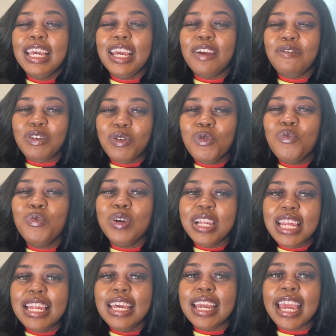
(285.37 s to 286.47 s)
If you
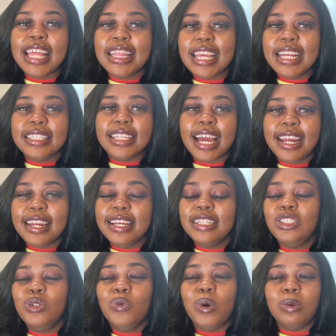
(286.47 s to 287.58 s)
really look at things like
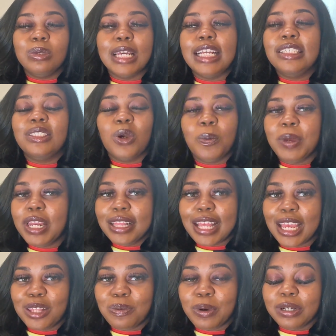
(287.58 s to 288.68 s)
this, you won't take so many
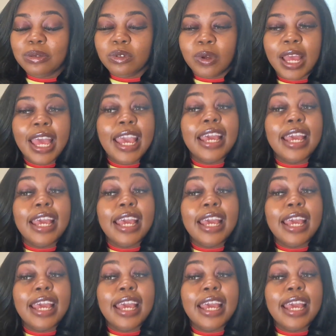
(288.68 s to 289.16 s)
things personal.